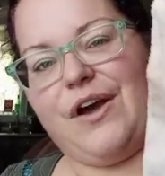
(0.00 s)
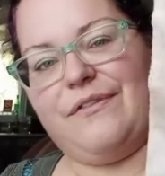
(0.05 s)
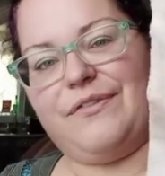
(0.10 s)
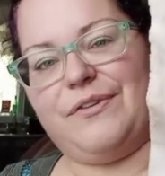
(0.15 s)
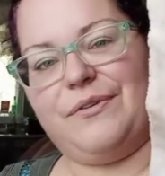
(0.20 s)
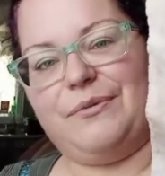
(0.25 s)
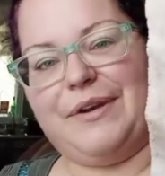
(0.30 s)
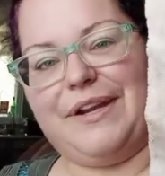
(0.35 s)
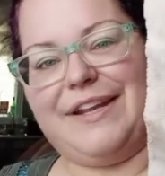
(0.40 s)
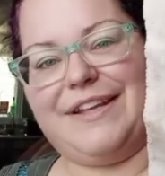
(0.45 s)

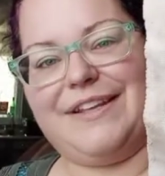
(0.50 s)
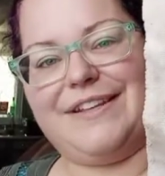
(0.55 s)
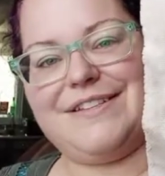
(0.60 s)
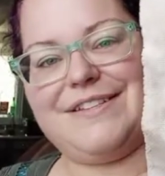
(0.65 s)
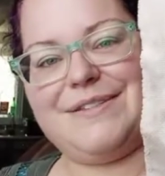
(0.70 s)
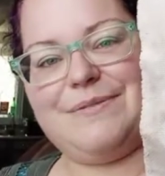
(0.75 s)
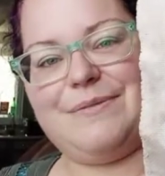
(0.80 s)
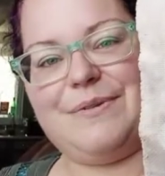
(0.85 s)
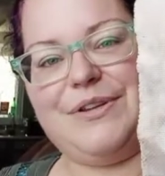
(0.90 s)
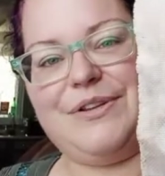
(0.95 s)
rings
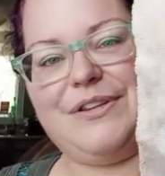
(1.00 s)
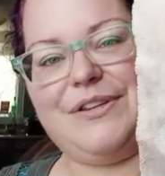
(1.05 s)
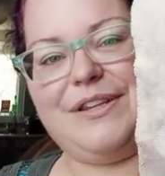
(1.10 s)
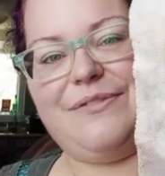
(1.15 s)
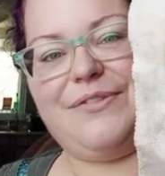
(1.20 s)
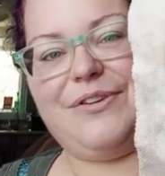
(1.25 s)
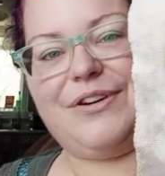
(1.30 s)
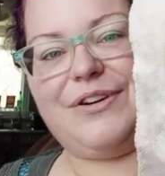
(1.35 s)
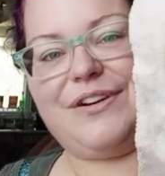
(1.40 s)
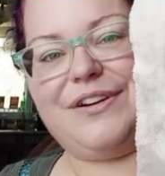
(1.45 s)
when you leave
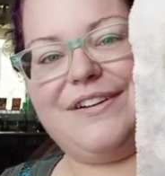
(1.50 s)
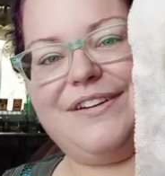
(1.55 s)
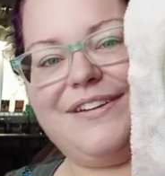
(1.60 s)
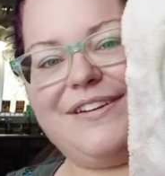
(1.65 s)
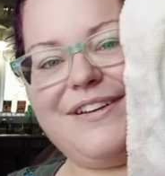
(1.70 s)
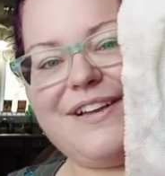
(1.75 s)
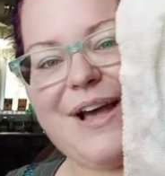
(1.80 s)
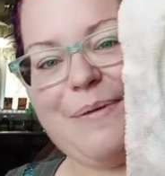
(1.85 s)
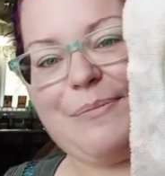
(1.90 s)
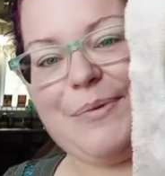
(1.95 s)
your
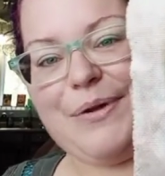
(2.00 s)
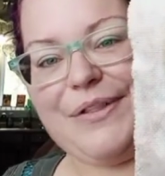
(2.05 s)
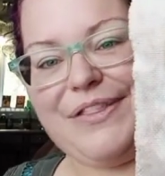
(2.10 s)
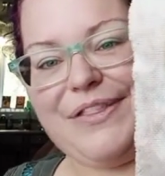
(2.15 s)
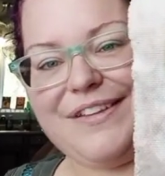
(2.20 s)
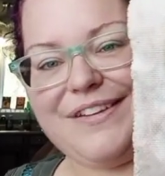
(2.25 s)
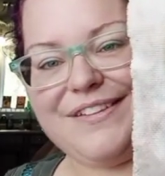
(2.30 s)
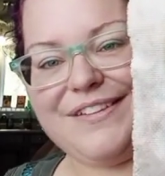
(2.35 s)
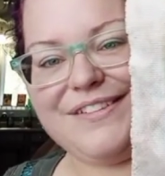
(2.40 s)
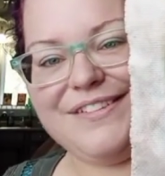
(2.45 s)
cup on
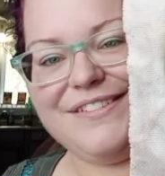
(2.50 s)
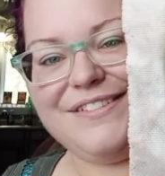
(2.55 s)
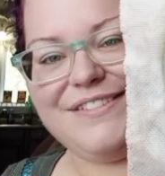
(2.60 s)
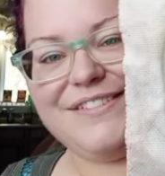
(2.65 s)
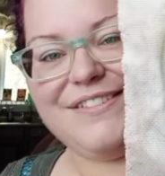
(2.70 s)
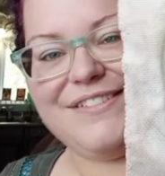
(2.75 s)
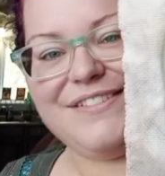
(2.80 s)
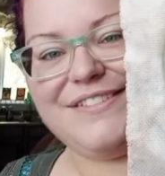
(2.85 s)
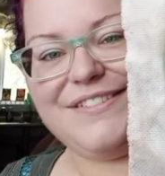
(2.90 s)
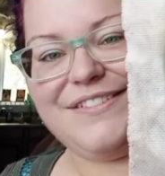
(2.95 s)
the
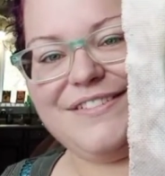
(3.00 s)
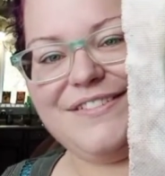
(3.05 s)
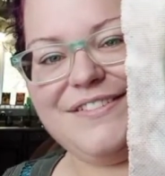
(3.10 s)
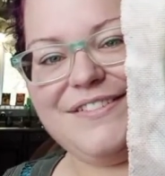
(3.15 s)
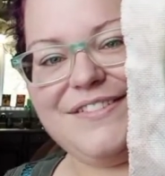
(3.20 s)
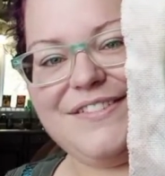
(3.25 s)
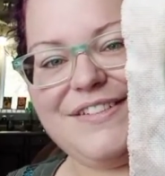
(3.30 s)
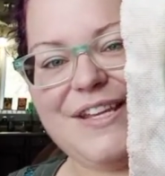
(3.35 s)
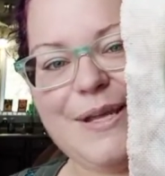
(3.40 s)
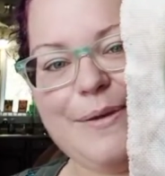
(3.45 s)

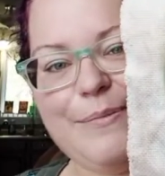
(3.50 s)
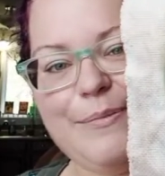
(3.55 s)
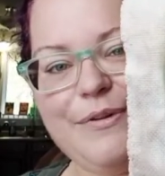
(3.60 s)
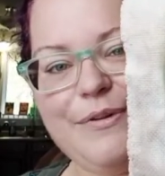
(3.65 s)
table and